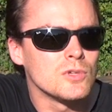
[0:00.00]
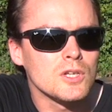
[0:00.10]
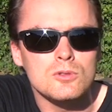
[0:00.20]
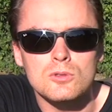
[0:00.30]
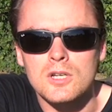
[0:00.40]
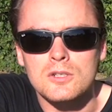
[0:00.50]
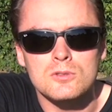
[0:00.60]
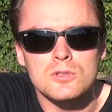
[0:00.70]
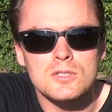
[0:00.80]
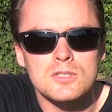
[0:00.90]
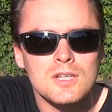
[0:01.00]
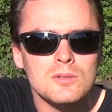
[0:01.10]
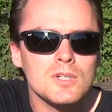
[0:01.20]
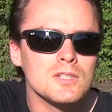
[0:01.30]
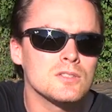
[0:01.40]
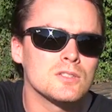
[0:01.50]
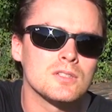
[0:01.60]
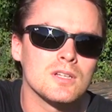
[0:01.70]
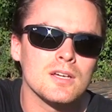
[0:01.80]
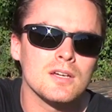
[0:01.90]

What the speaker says: introductory statements,